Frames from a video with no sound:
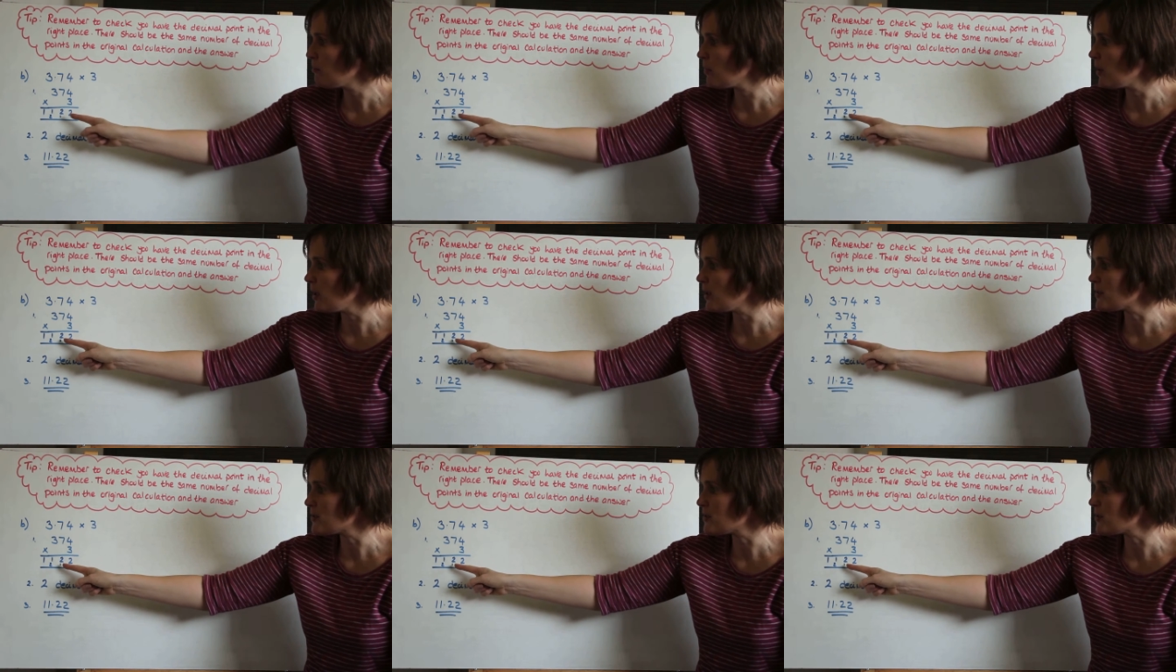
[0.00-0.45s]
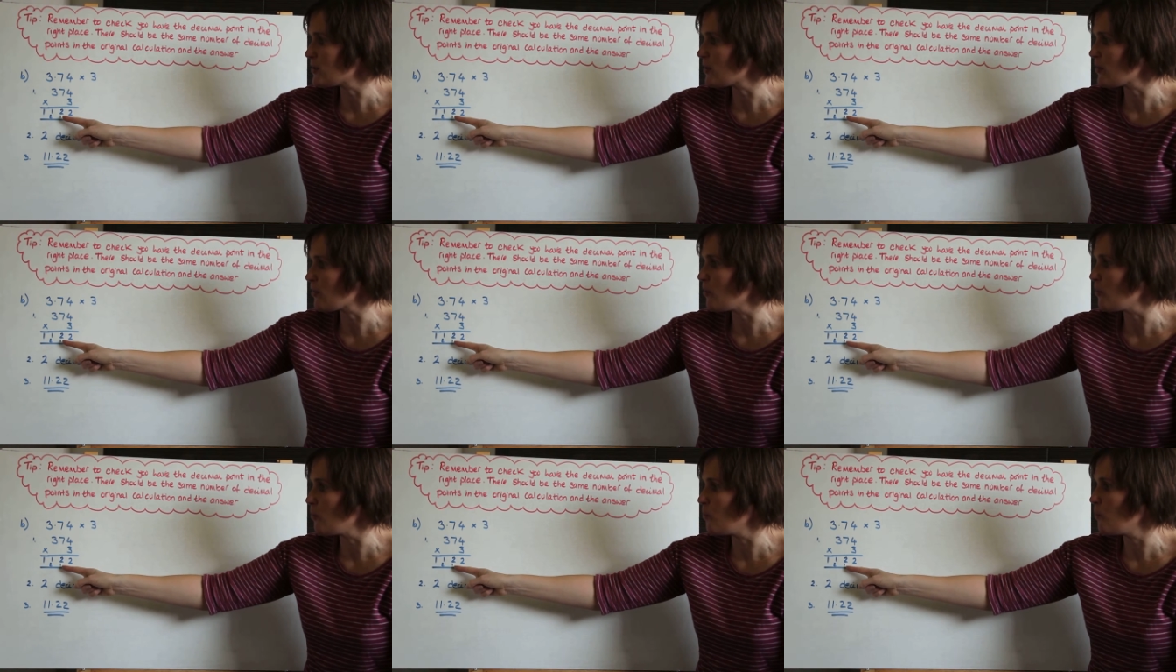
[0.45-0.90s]
plus
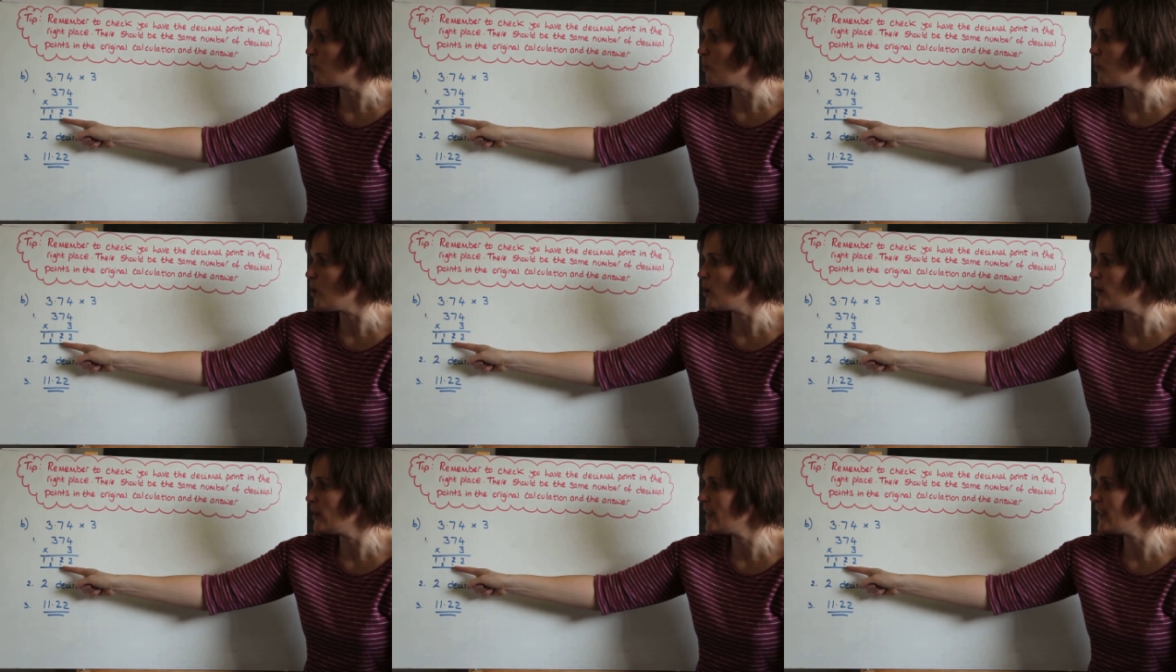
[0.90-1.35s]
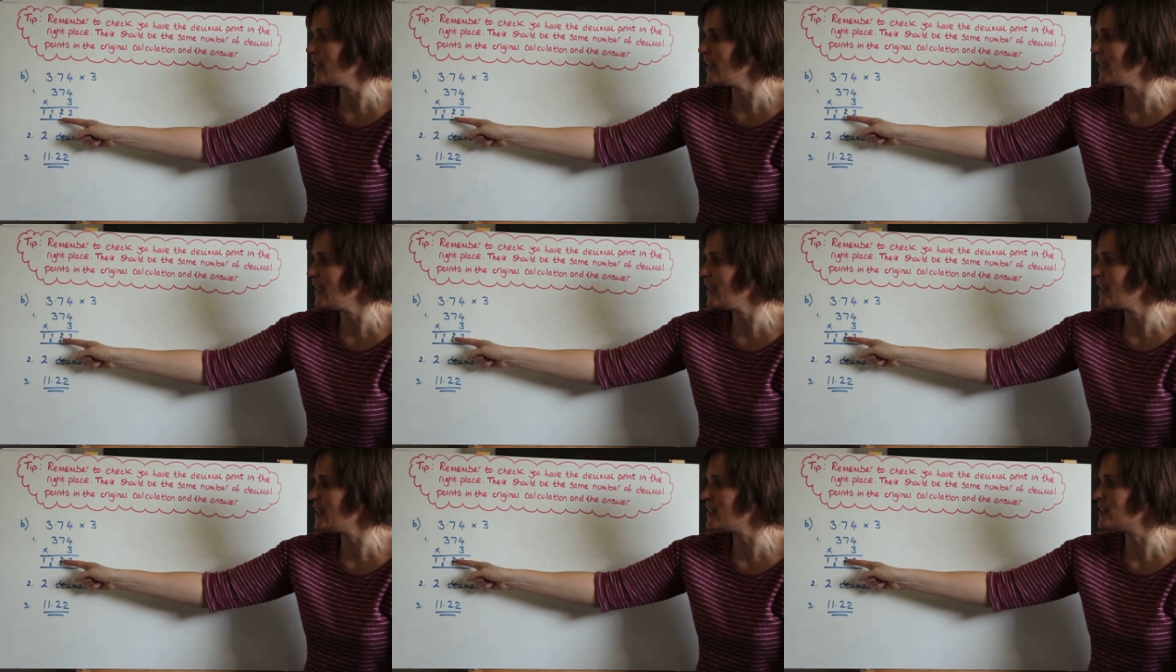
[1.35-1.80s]
the 1
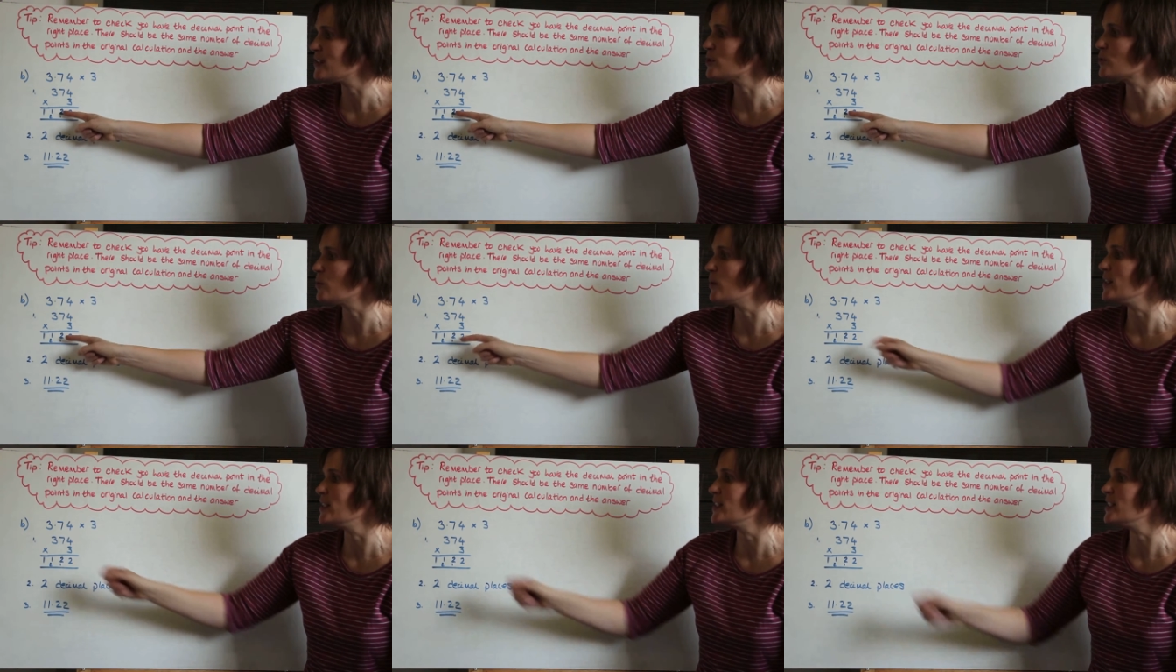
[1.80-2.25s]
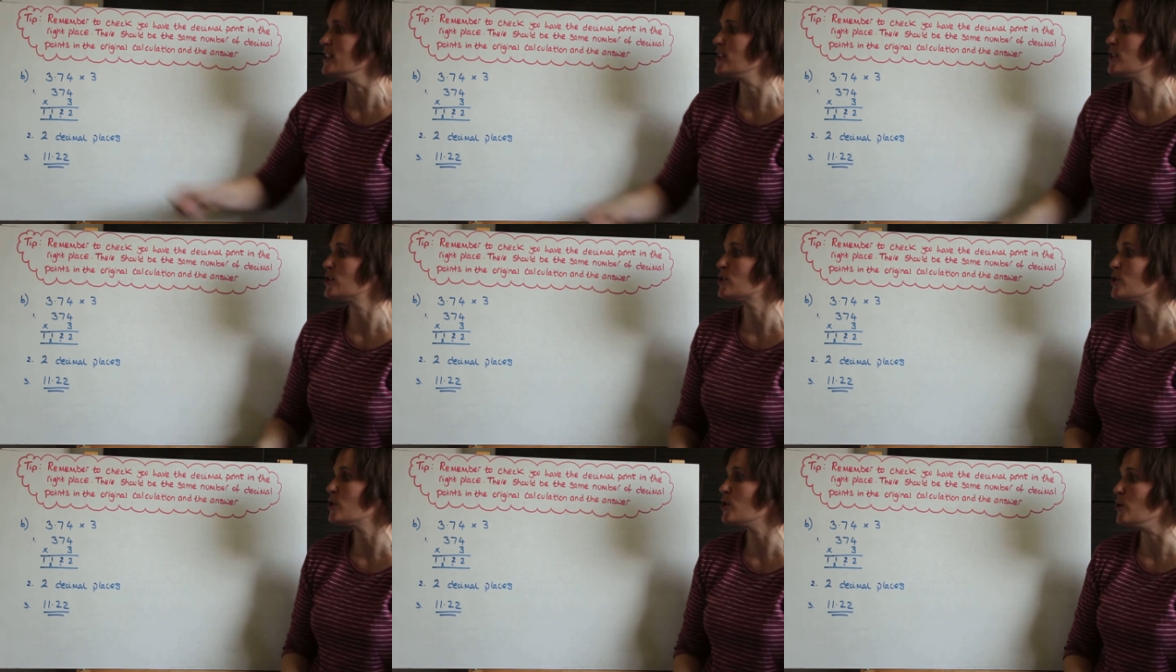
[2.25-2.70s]
here is
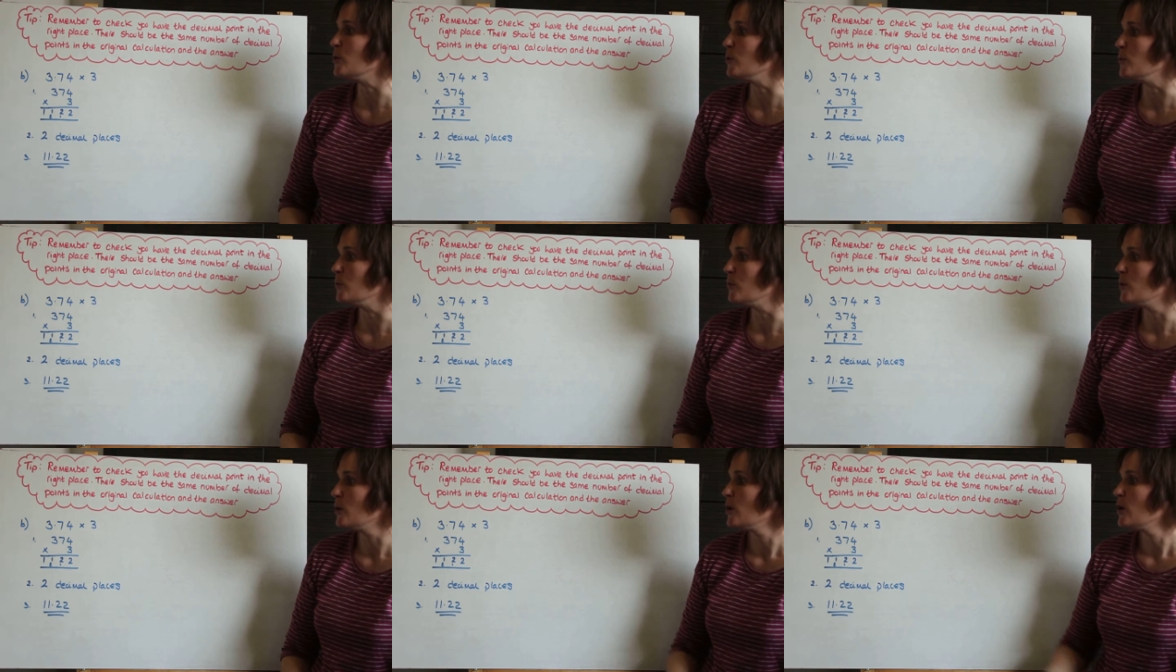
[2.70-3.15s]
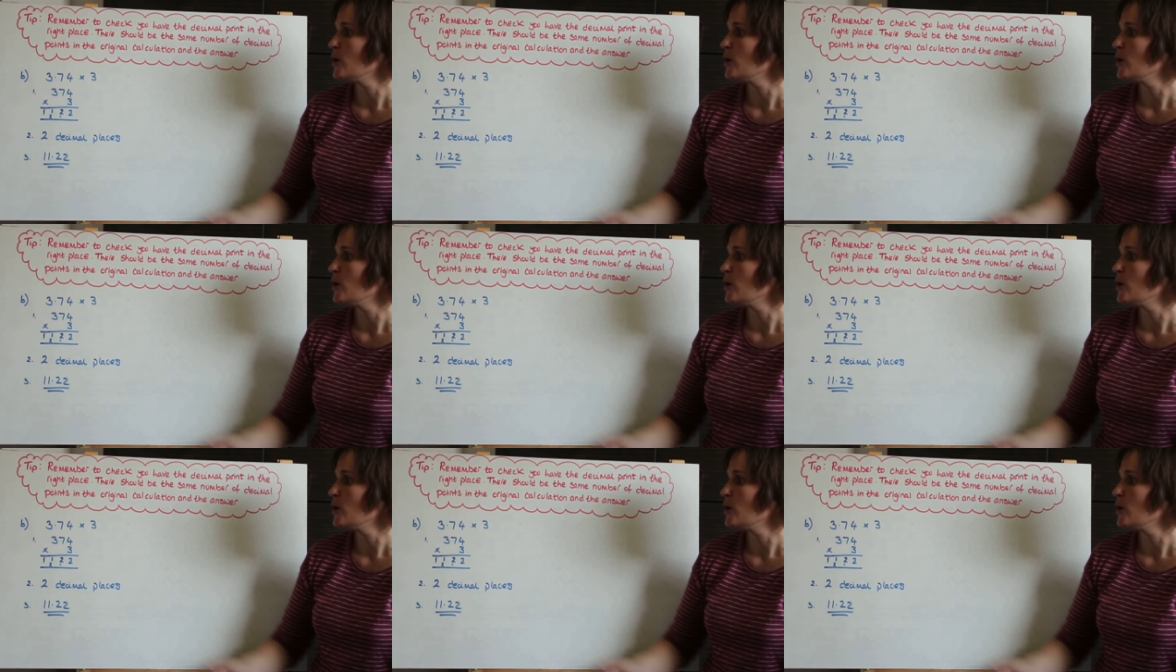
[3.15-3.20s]
22.